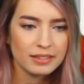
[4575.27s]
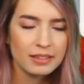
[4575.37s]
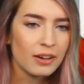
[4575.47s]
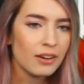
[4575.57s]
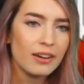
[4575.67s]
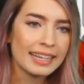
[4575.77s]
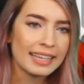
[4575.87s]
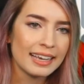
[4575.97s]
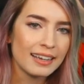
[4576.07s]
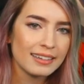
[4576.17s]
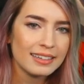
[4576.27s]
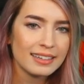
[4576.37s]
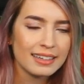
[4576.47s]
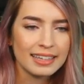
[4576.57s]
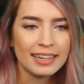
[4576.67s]
No, I can't.
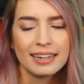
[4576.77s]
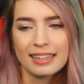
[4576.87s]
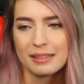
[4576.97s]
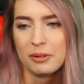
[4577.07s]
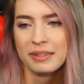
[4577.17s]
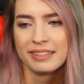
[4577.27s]
I can't at the moment.